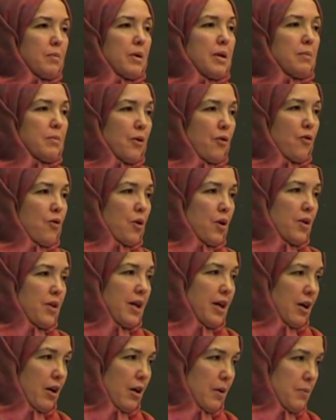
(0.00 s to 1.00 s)
to be before
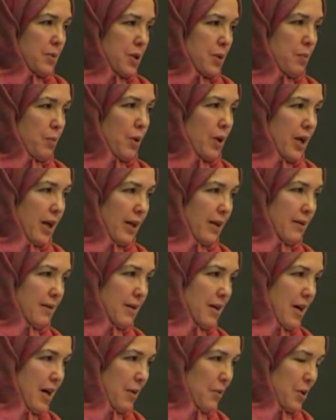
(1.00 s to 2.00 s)
the Arab Spring,
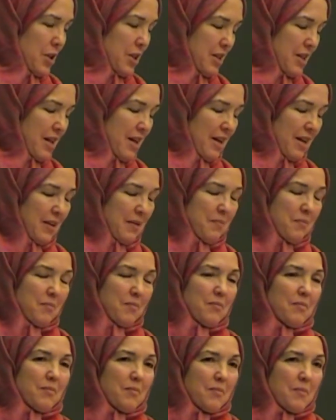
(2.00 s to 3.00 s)
I would say,
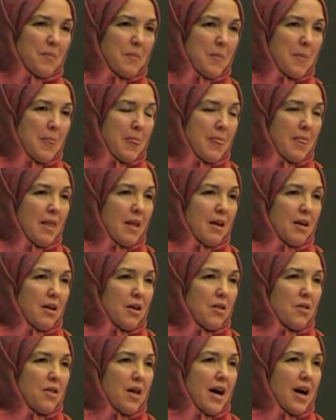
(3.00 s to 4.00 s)

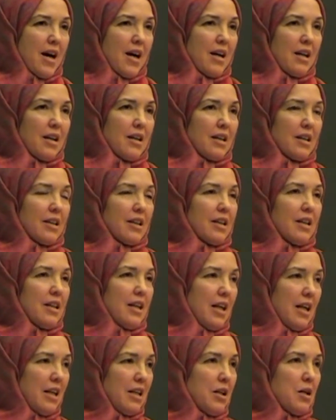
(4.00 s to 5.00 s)
that
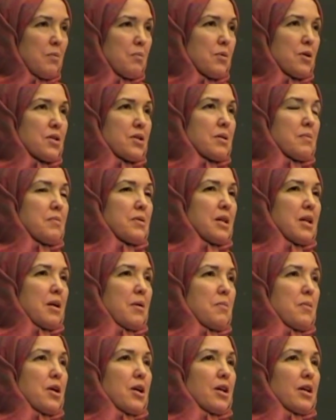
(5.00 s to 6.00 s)
Canadian Muslims and
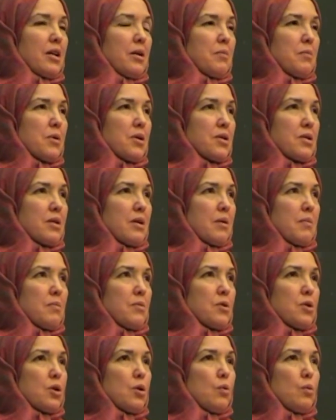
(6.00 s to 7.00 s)
American
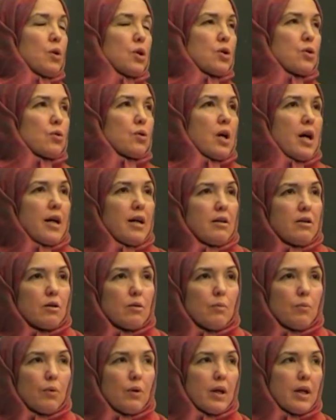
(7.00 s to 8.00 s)
Muslims who were trying to
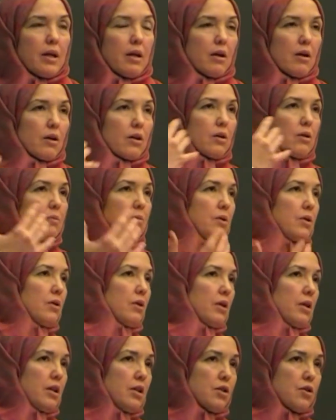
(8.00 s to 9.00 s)
bring our
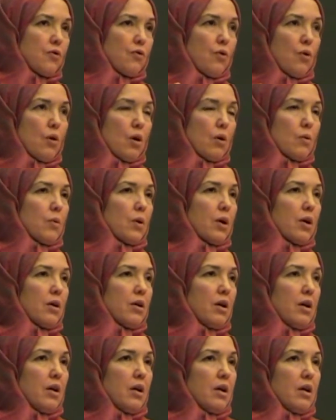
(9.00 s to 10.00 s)
communities
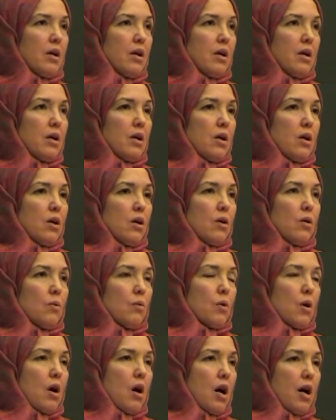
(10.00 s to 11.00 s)
forward we